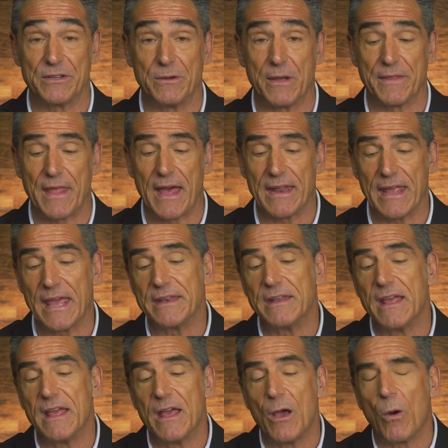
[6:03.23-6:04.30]
doing that. And
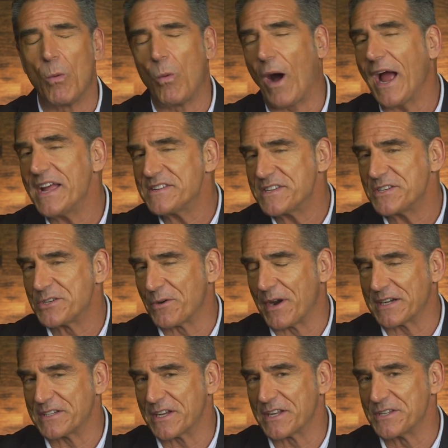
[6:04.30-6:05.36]
why is it
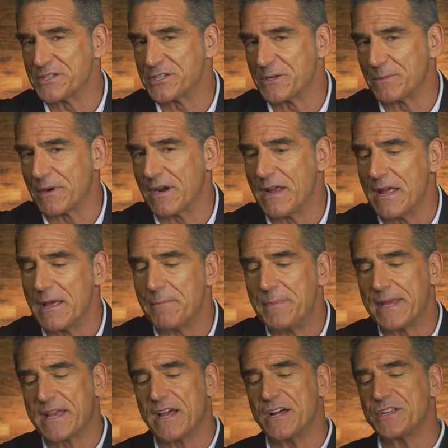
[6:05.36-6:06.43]
direct to consumer?
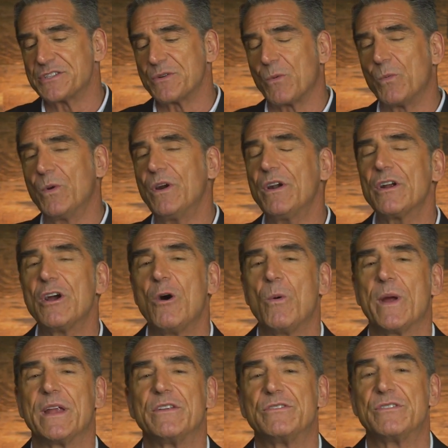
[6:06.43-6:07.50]
Because we're
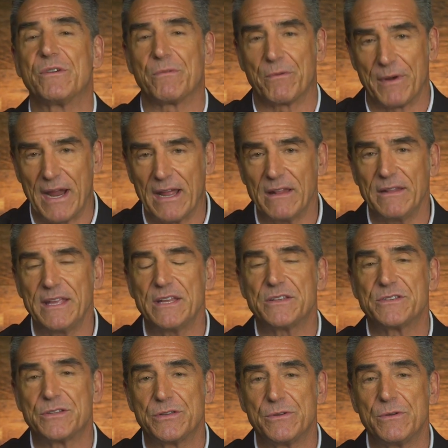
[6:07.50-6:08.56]
going directly
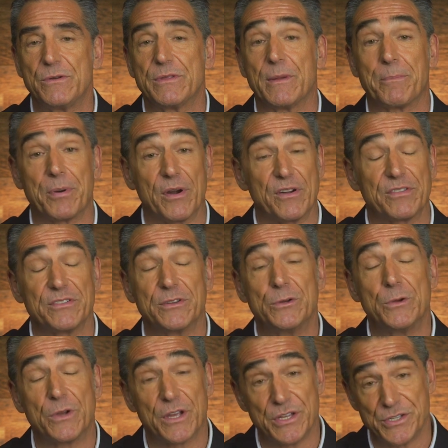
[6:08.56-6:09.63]
to the person
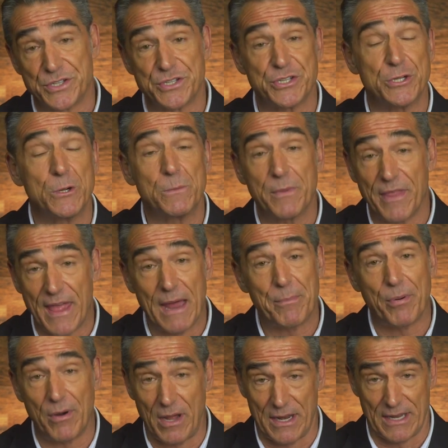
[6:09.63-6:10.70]
who consumed that
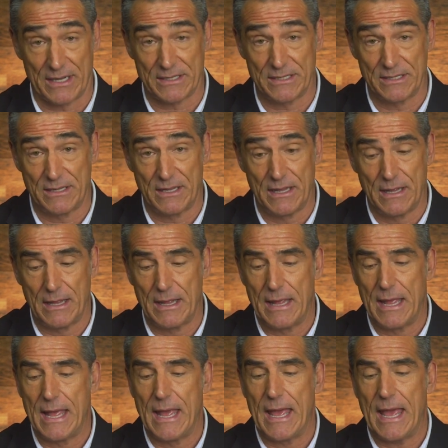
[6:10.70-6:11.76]
product
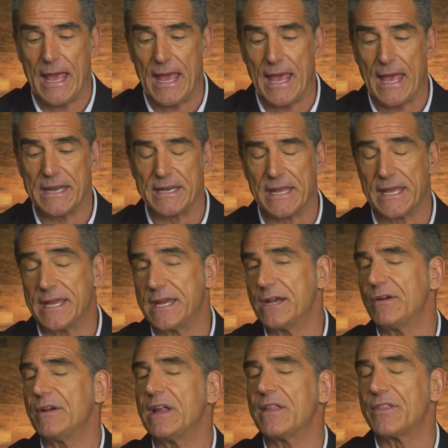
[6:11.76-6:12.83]
and
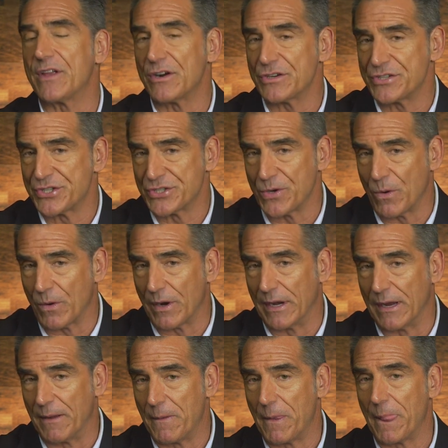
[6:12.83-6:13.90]
hearing their
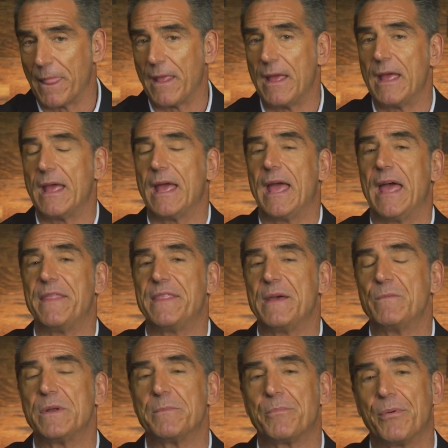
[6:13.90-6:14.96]
story. And
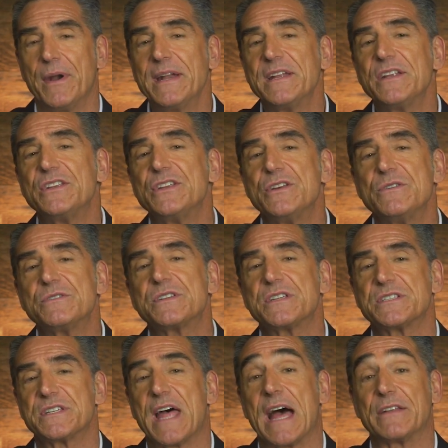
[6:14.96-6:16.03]
then when Brendan
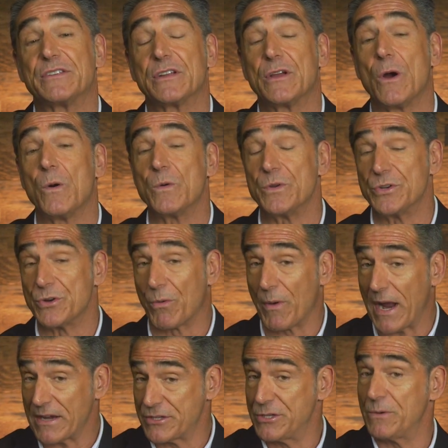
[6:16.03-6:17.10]
uses that to go
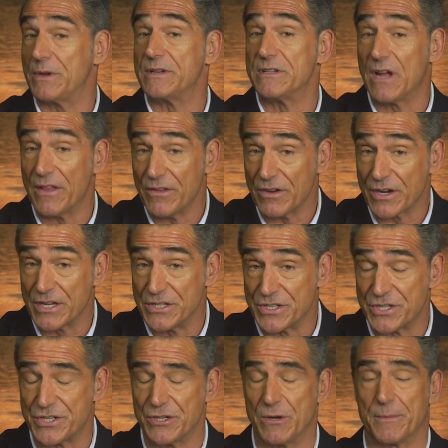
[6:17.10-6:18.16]
direct to another
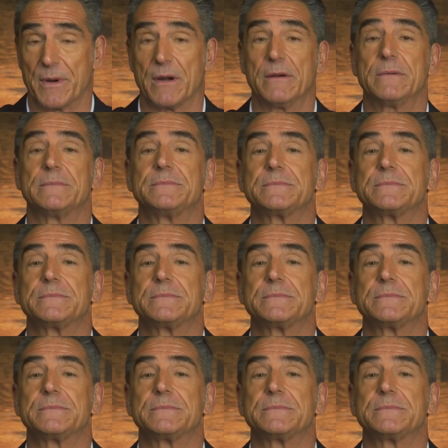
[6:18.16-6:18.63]
consumer,